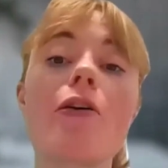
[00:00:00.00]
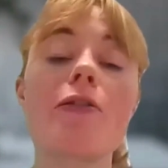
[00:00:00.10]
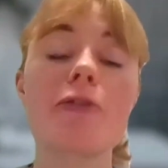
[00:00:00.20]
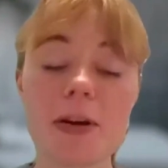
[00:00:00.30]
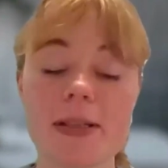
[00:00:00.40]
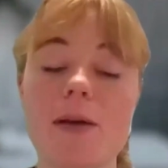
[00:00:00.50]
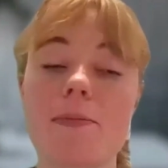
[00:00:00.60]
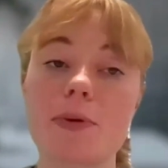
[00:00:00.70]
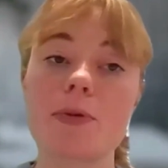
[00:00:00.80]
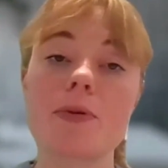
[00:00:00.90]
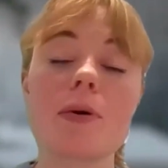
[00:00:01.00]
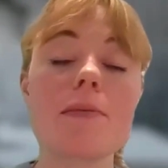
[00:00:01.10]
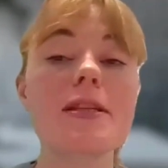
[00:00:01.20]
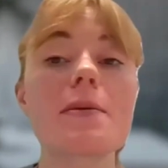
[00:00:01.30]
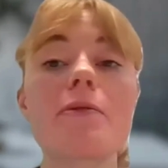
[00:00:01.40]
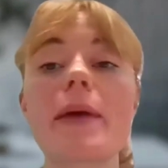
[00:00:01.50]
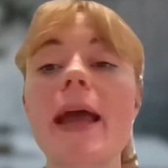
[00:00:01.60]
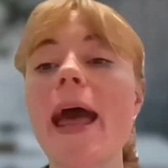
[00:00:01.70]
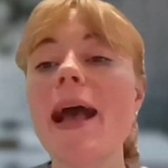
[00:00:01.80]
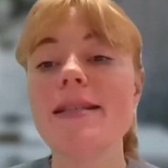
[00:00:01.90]
For example, some of
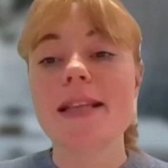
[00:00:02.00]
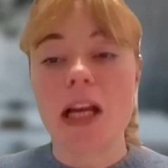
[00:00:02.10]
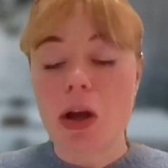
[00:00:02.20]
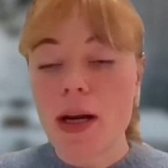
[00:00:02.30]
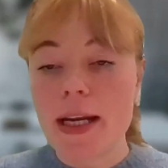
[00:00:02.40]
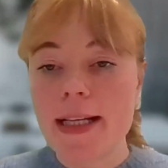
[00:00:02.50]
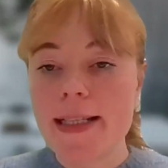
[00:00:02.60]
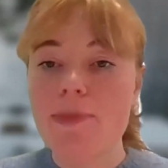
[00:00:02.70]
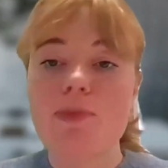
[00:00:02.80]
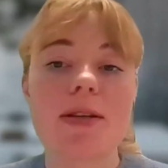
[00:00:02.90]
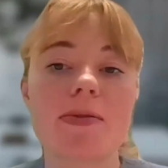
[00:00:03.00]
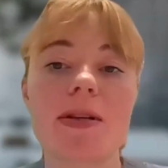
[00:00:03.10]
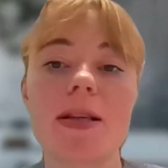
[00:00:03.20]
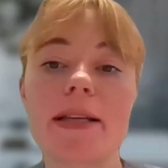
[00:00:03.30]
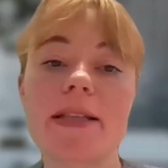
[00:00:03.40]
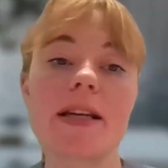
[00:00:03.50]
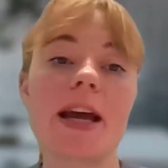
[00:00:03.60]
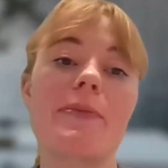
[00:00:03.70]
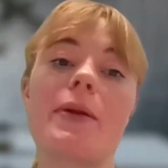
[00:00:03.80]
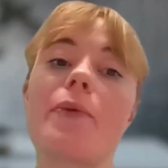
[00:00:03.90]
my excellent colleagues in Brussels and London
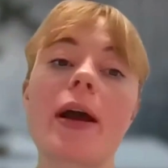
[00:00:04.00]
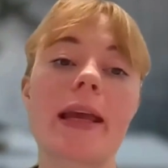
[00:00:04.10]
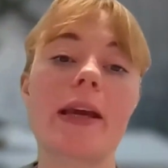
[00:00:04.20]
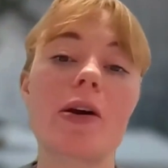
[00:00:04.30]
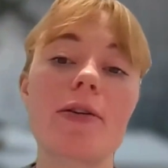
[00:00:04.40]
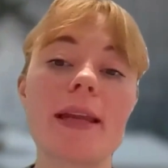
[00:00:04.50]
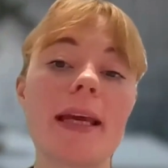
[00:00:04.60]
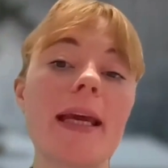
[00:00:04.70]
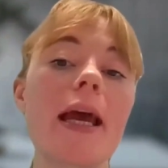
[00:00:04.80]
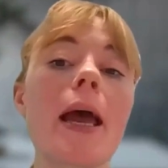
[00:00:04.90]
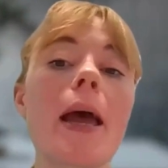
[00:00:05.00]
have been working on the